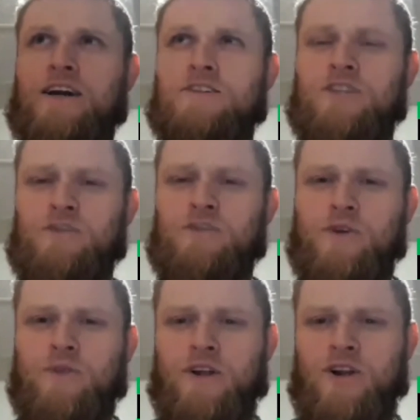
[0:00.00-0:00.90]
"Do You Really
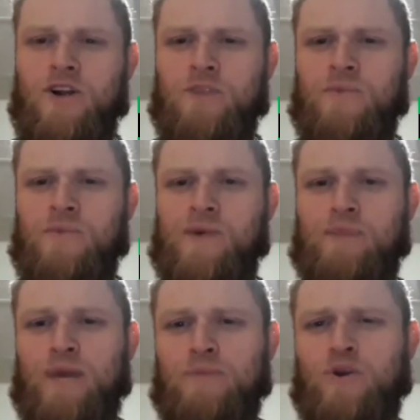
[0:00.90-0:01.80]
Want to Hurt Me"
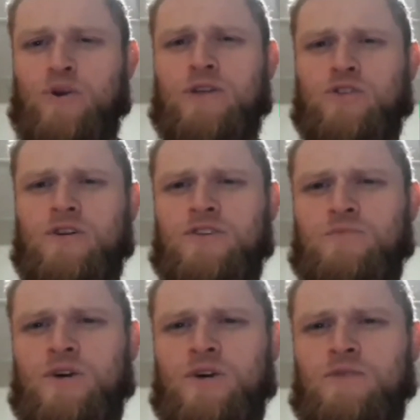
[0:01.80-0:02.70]
by Boy George,
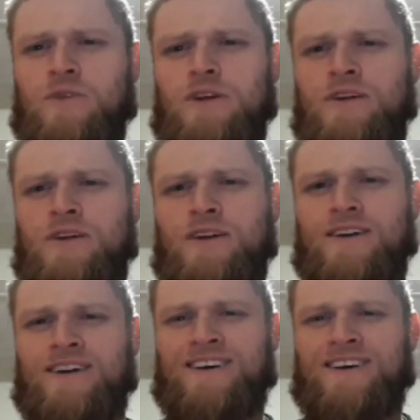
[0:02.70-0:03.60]
probably.
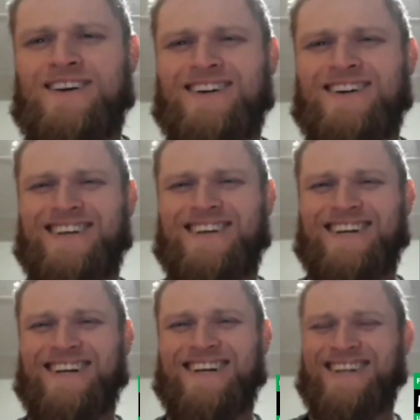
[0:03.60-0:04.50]

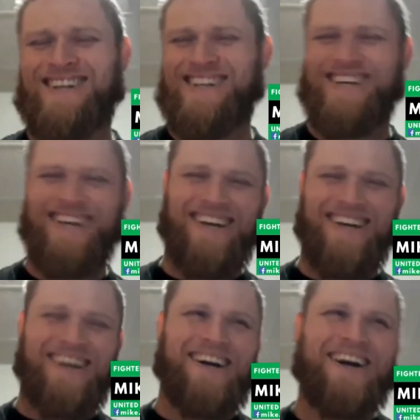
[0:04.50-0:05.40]
uh,
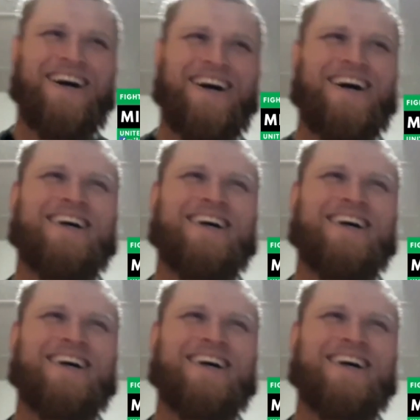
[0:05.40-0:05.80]
no,